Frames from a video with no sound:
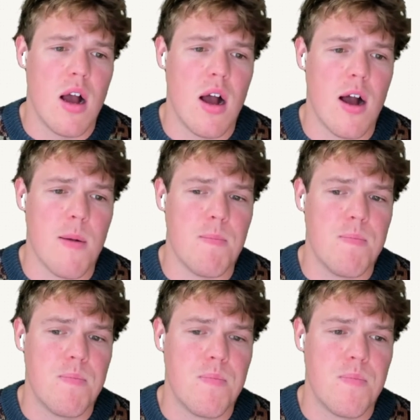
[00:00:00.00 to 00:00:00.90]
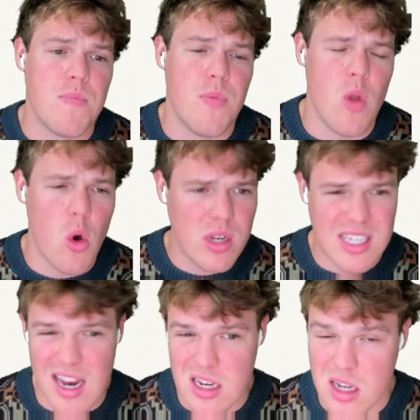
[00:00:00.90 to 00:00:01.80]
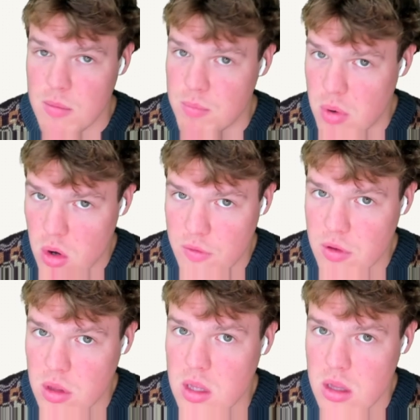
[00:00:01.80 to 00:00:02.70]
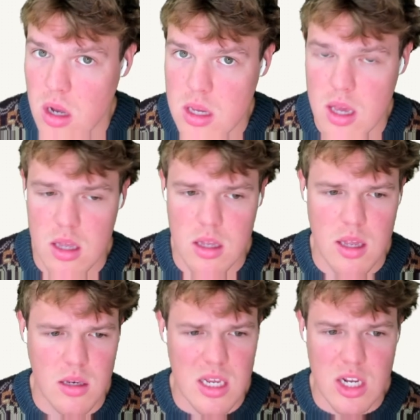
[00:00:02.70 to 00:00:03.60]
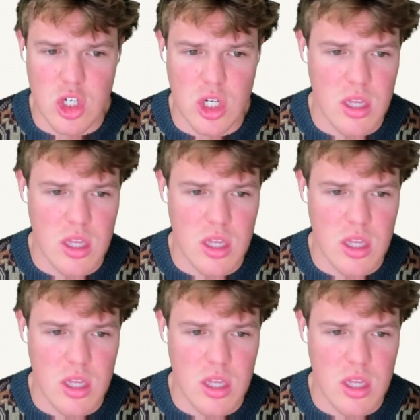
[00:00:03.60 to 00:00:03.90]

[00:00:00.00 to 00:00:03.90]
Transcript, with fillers: um, notice that it's not perfectly done yet, e.g.